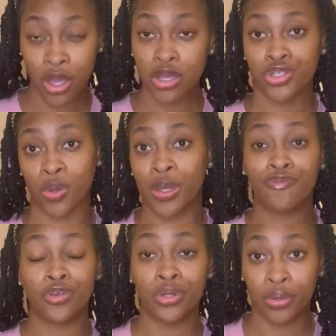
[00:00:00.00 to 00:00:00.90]
So if
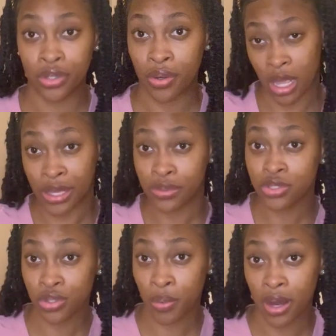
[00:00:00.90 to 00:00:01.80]
you don't know, I used
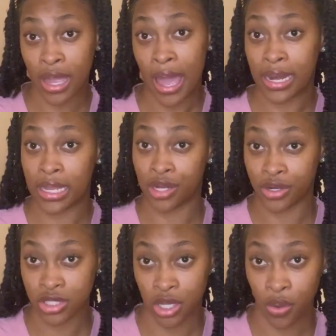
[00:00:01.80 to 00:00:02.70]
to work at a
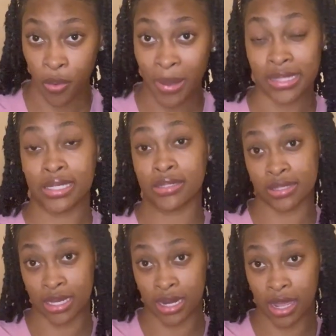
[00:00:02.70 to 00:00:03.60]
nursing home as a
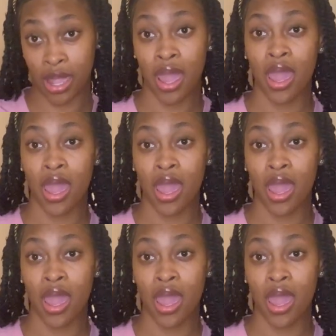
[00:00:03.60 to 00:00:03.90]
CNA,